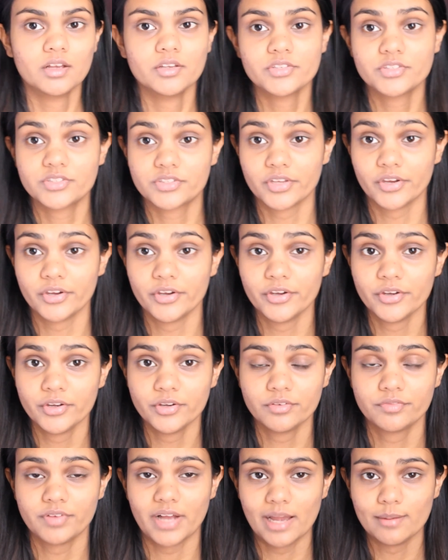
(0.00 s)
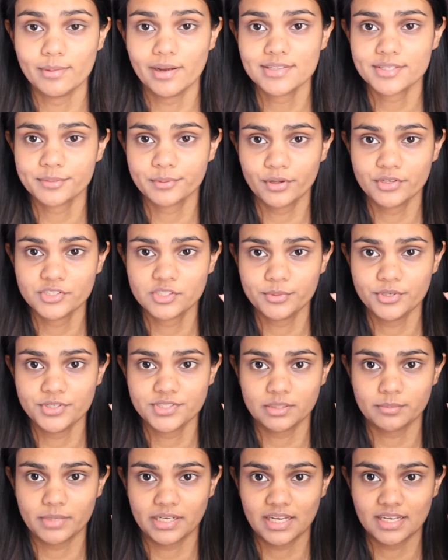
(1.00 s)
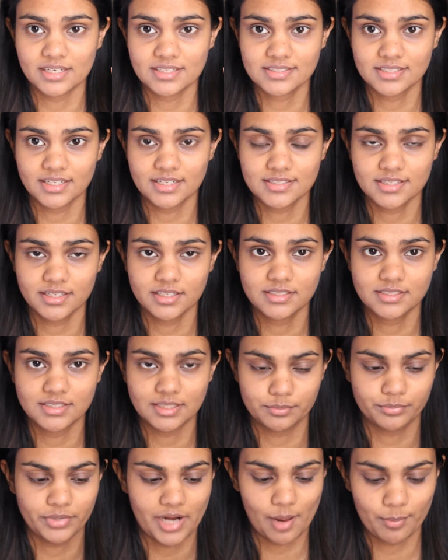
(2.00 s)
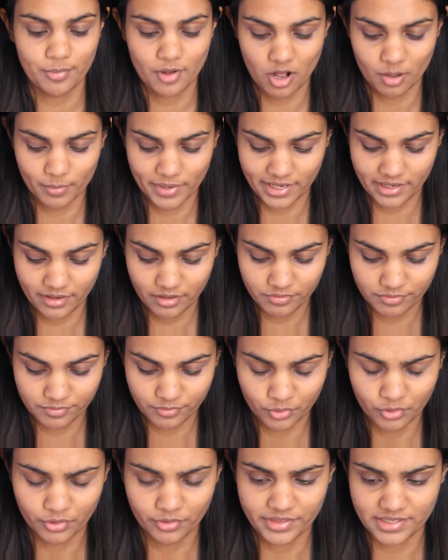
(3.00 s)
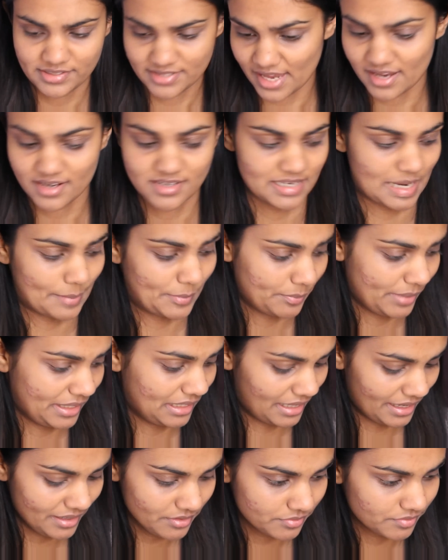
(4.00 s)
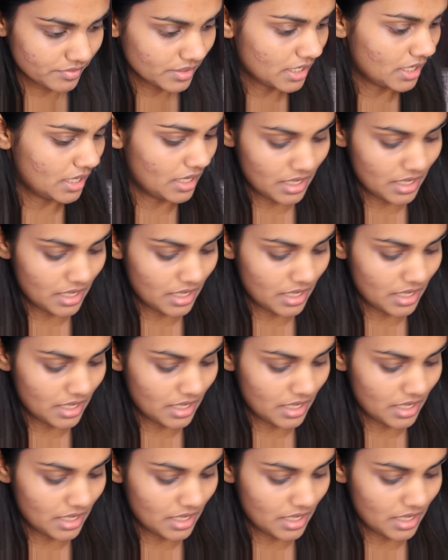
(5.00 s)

So for eyebrows I'm going to be using my Anastasia Dipbrow pomade for the second time in my life,